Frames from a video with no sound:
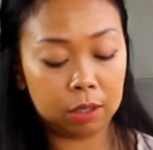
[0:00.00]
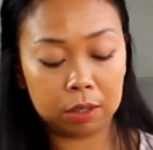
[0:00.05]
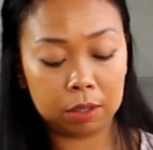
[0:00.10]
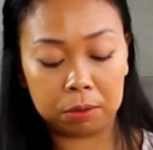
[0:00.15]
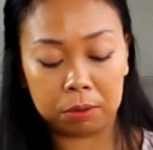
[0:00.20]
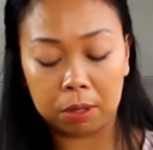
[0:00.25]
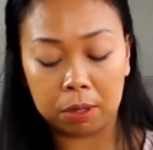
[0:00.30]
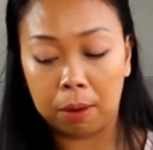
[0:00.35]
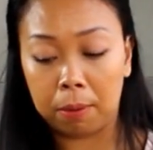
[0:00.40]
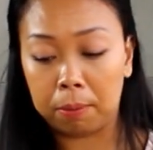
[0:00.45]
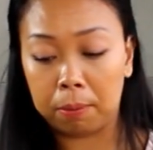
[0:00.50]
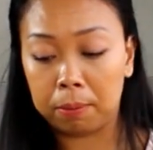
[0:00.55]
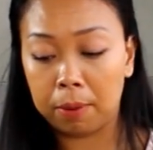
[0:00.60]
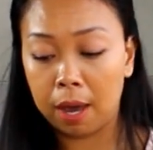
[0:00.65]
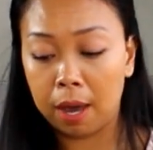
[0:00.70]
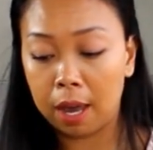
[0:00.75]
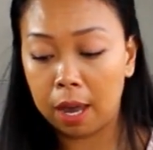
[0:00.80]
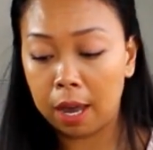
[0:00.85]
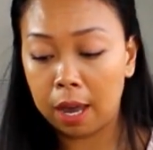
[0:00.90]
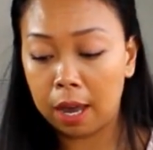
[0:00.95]
some
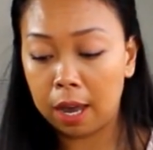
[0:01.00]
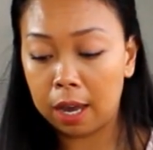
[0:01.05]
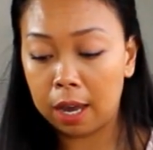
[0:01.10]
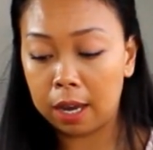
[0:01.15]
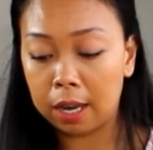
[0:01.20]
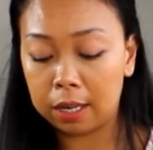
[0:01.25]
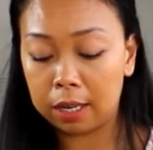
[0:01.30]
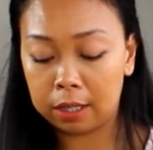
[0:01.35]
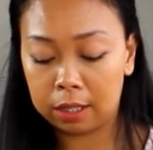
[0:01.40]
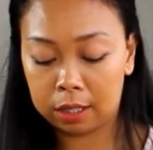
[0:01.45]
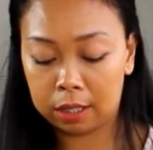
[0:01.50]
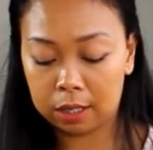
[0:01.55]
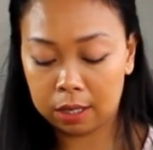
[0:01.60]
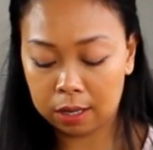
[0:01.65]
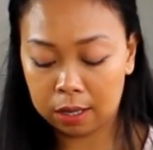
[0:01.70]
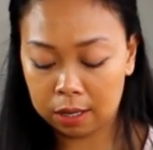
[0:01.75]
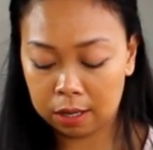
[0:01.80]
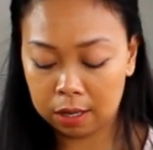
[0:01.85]
eggs,